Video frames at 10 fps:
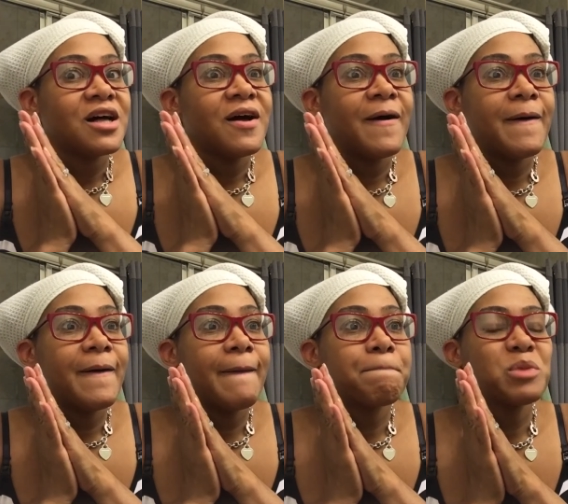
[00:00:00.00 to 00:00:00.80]
um,
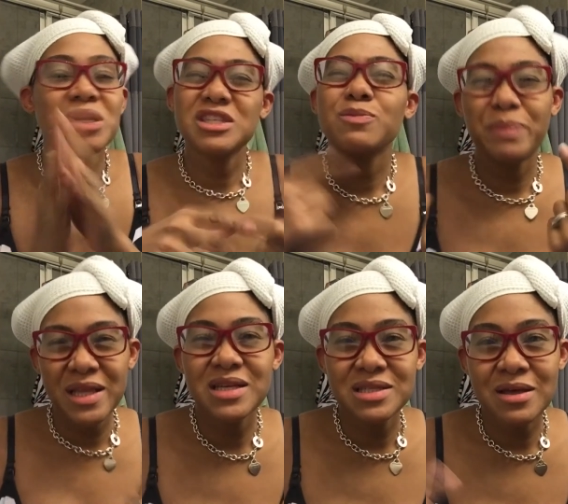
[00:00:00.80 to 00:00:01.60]
I'm gonna
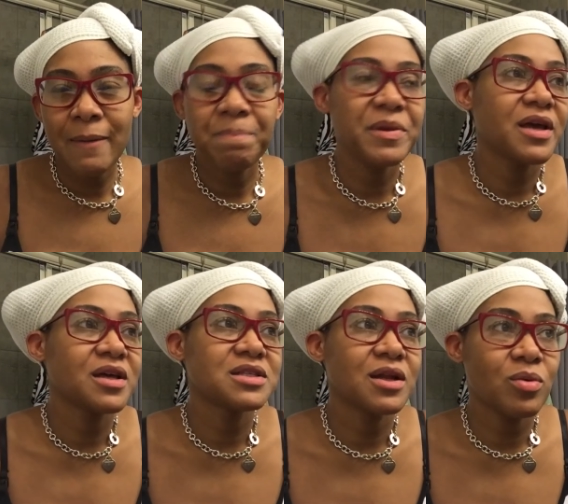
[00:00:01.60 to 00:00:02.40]
speed this up
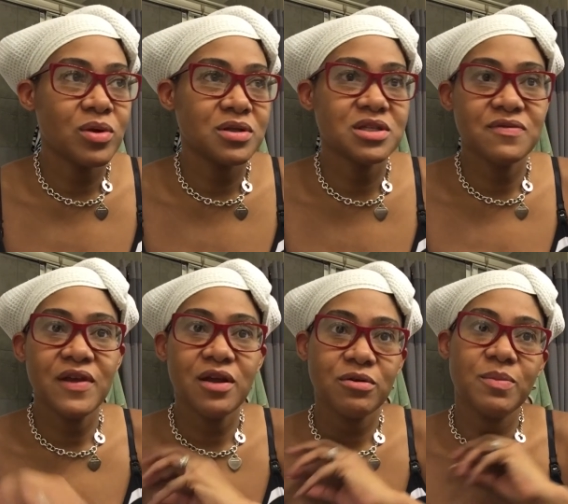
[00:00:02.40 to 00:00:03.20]
because I don't want this
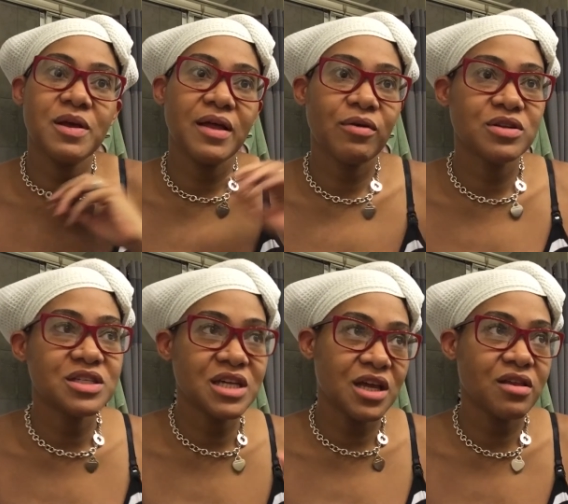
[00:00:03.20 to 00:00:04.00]
video to be like
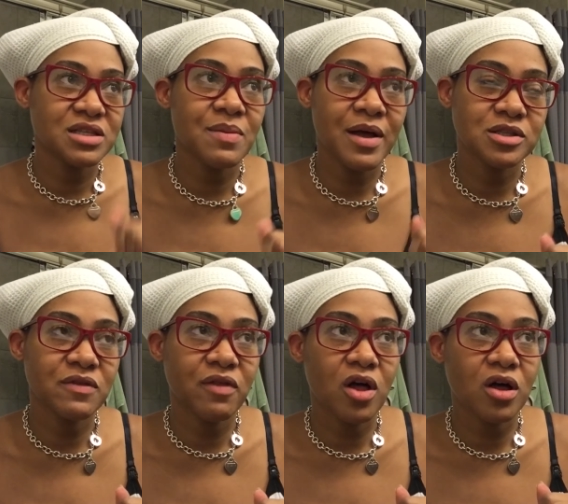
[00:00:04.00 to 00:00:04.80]
ridiculous amounts
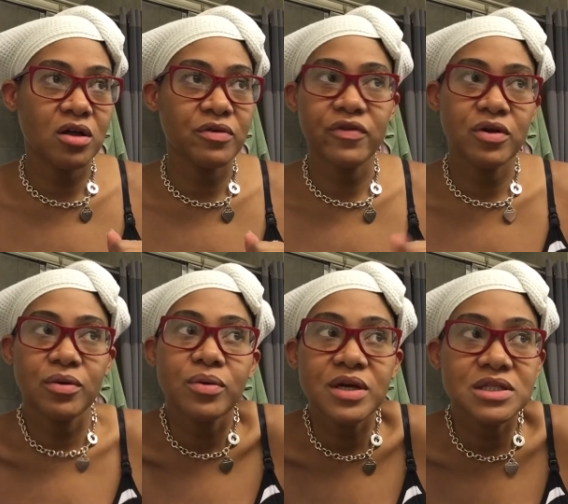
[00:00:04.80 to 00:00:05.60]
of long for no
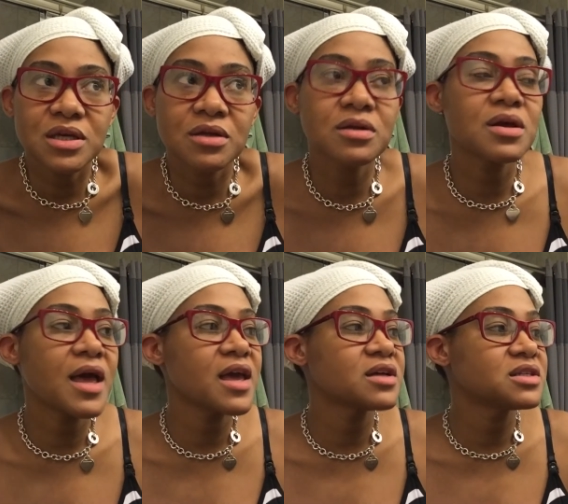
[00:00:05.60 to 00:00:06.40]
reason.
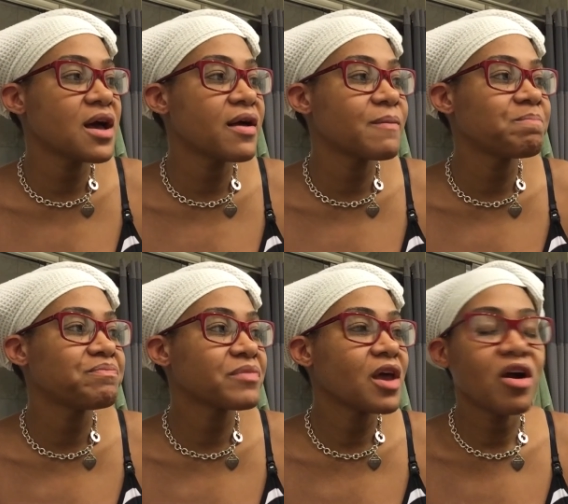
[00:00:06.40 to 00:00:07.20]
And um,
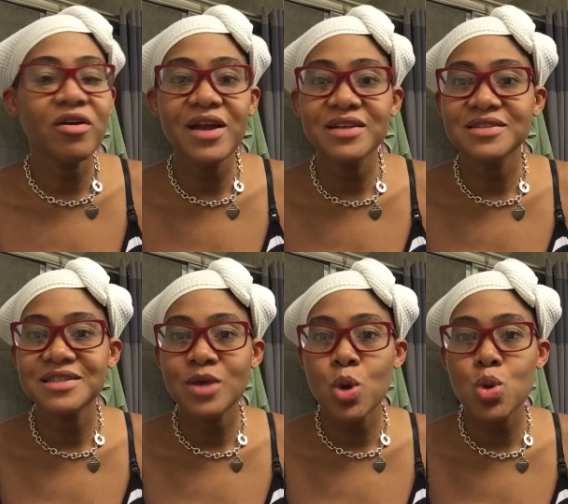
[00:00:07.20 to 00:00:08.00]
all right,
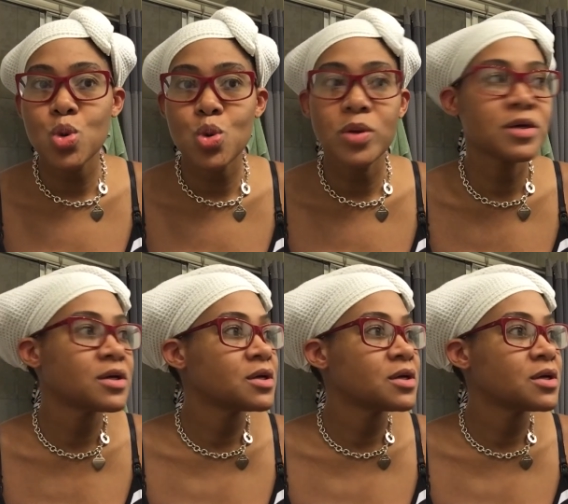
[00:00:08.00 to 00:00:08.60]
so,